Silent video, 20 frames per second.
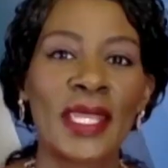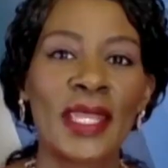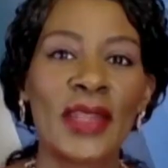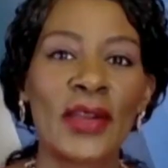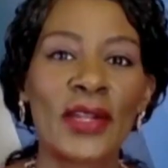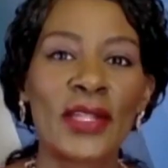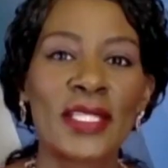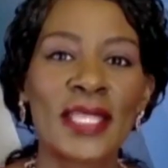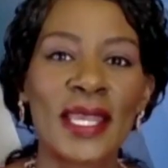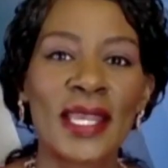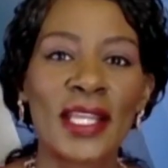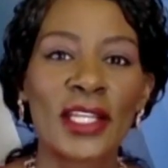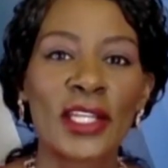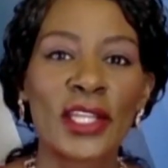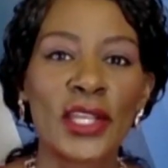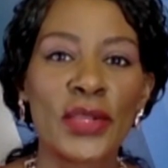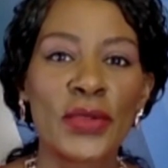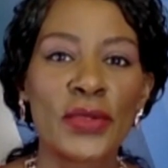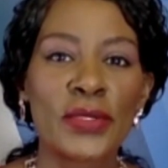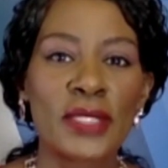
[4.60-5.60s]
In our tech
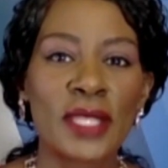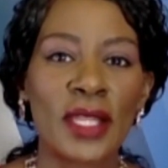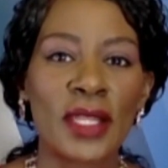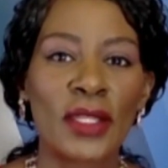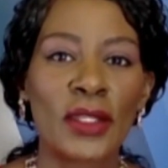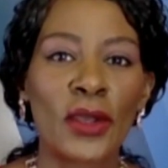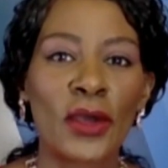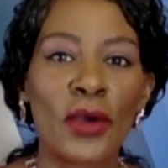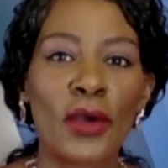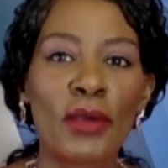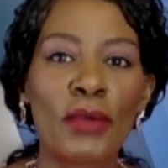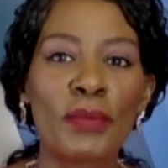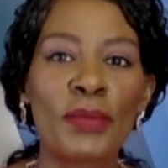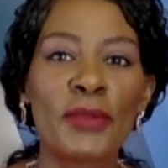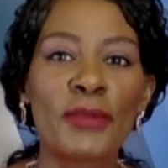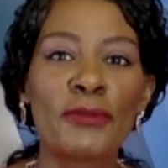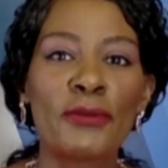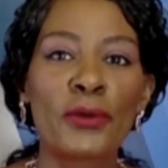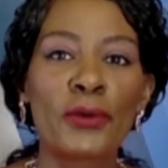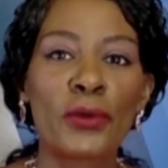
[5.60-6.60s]
news, long
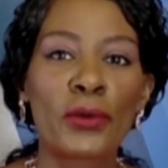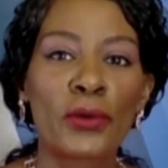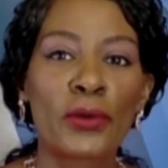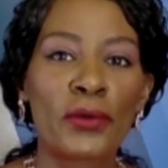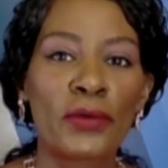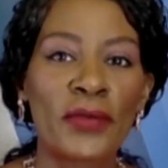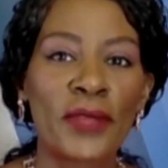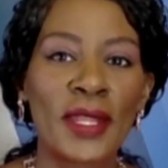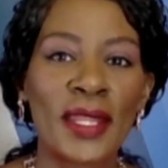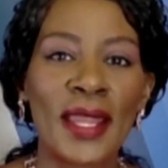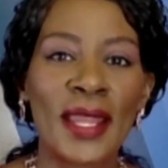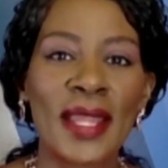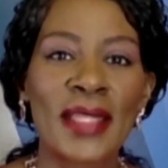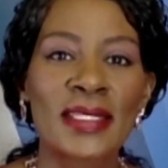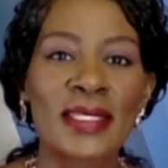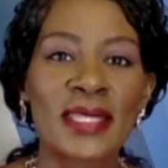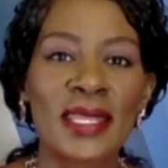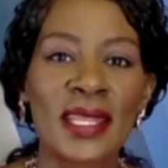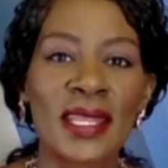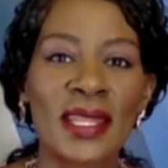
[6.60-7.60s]
before
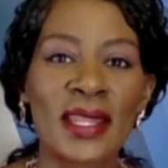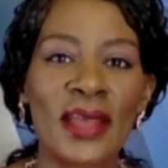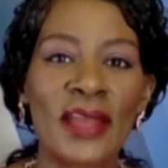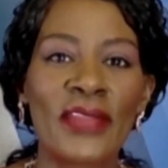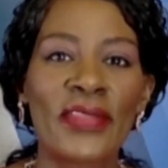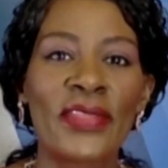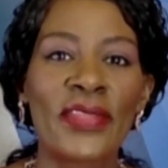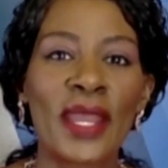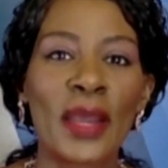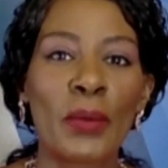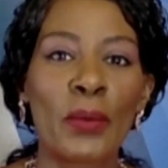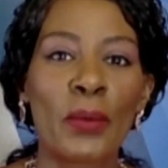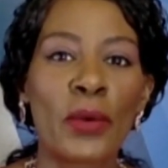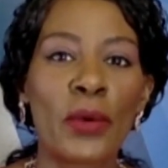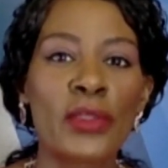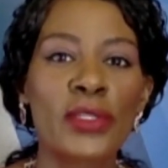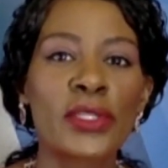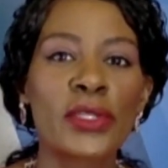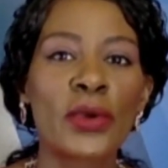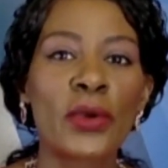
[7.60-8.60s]
COVID-19, there
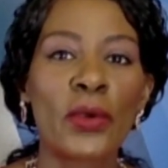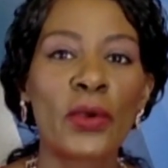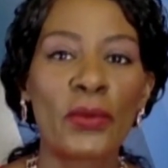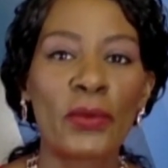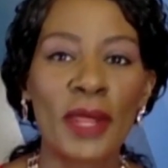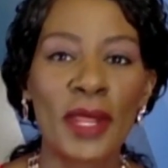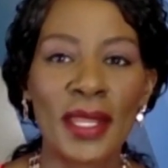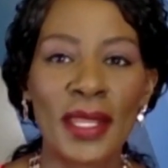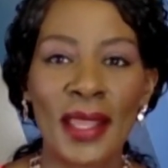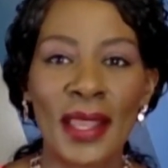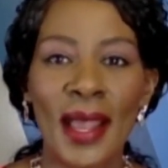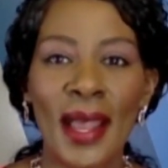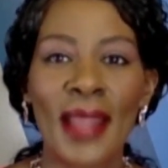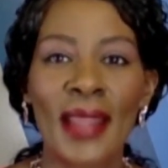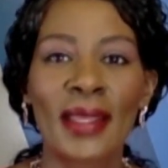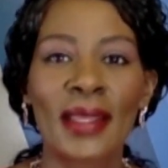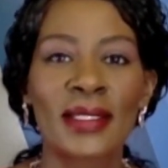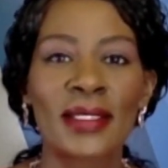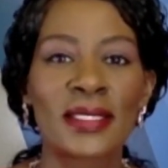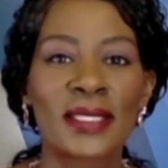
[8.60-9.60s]
was already
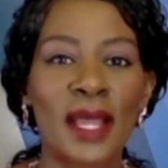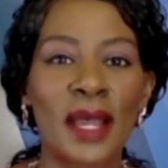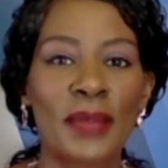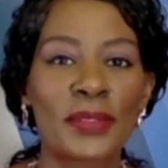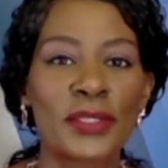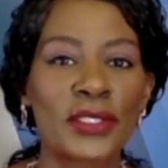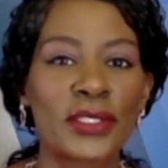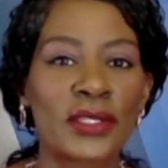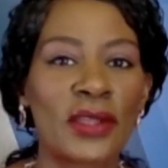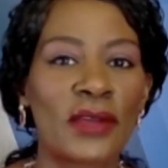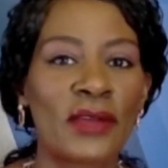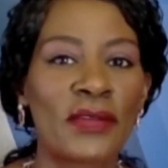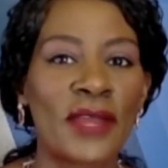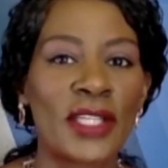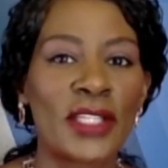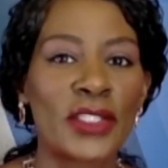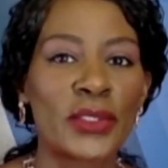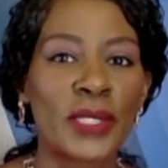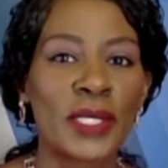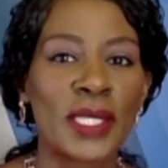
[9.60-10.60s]
high adoption of
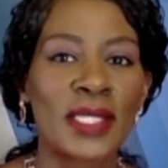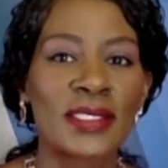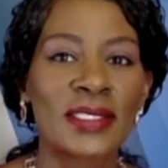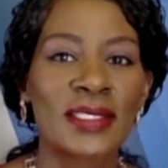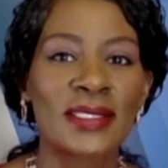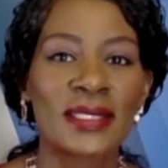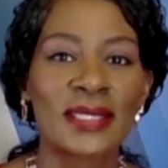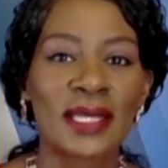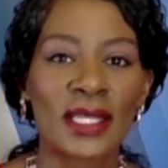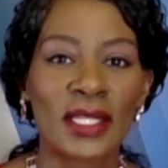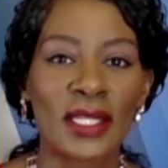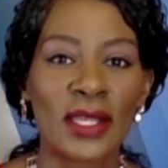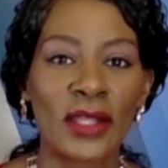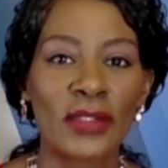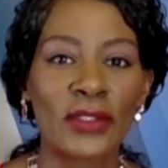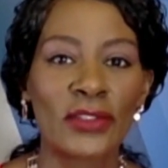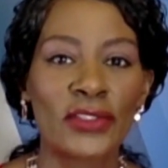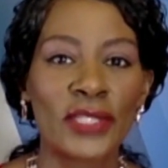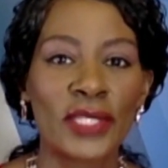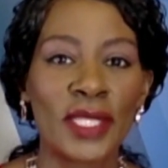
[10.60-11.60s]
education
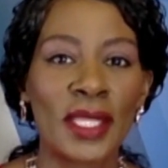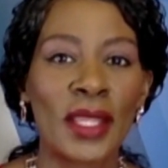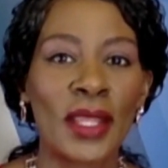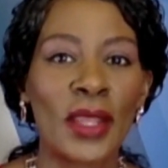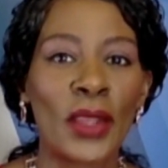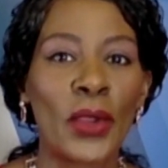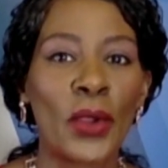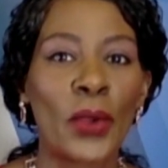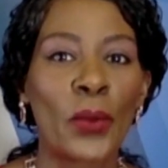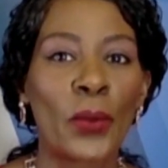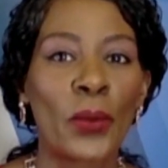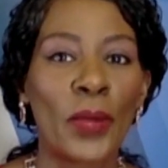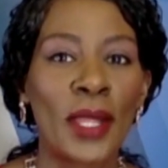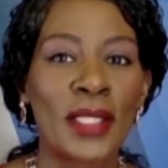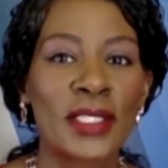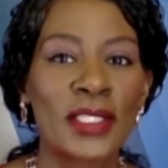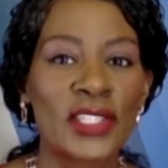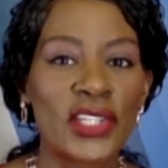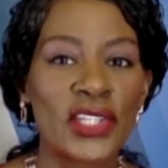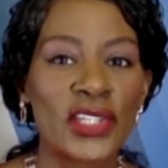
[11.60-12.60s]
technology
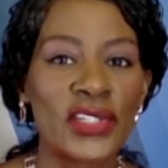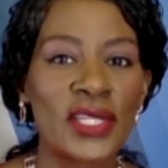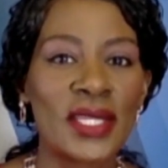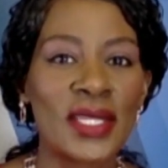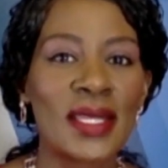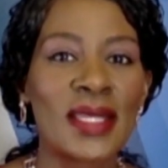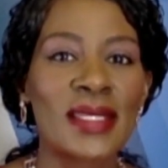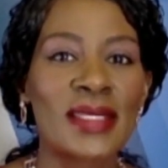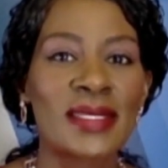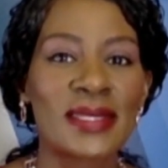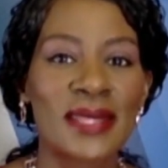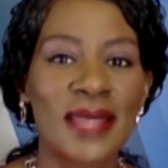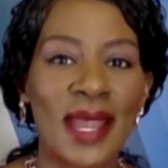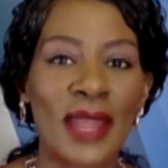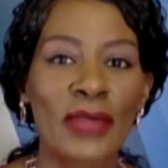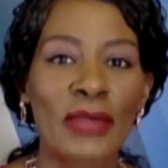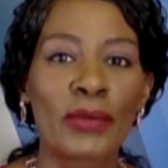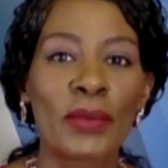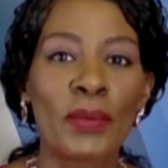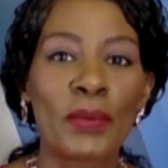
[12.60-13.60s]
where teaching is
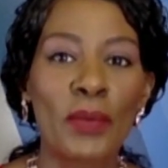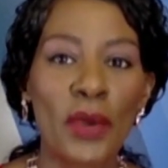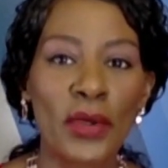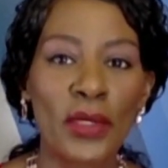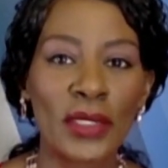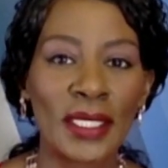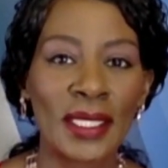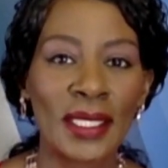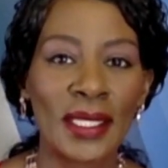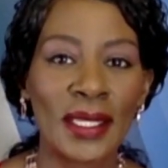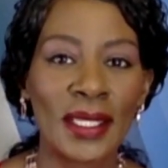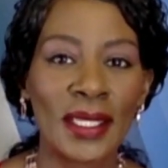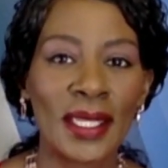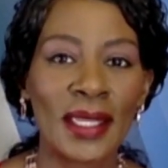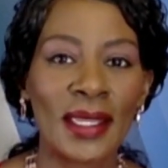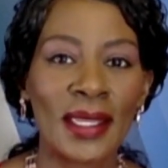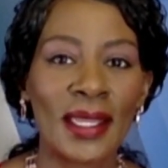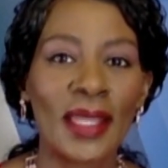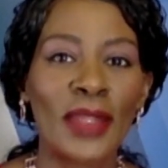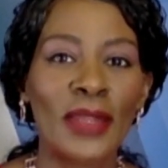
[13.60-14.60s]
done remotely
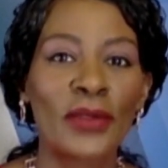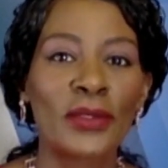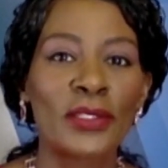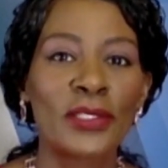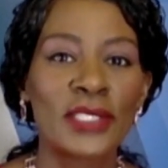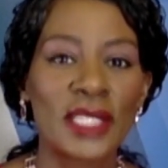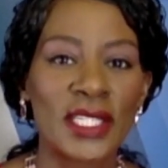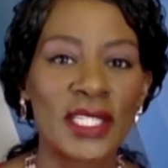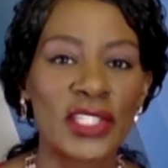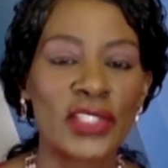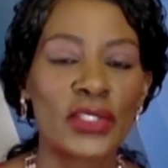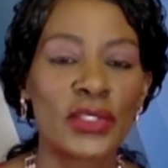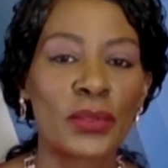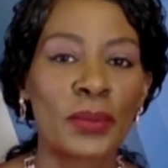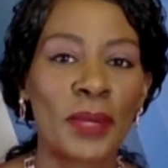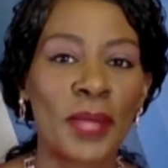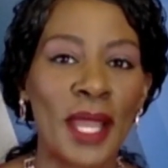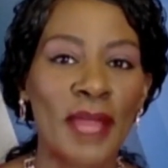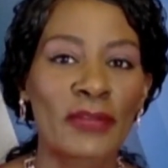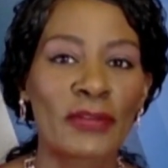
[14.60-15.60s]
and on
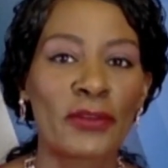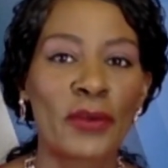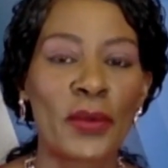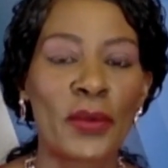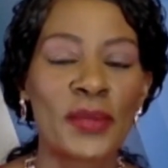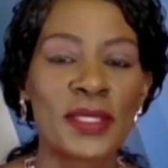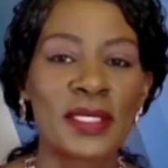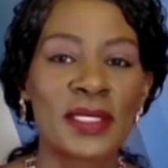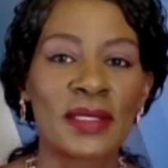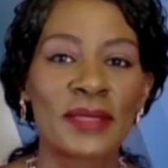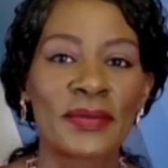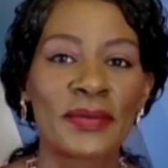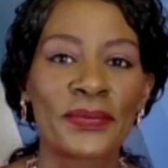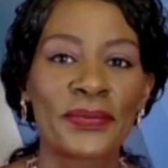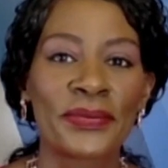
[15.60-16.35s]
digital platforms.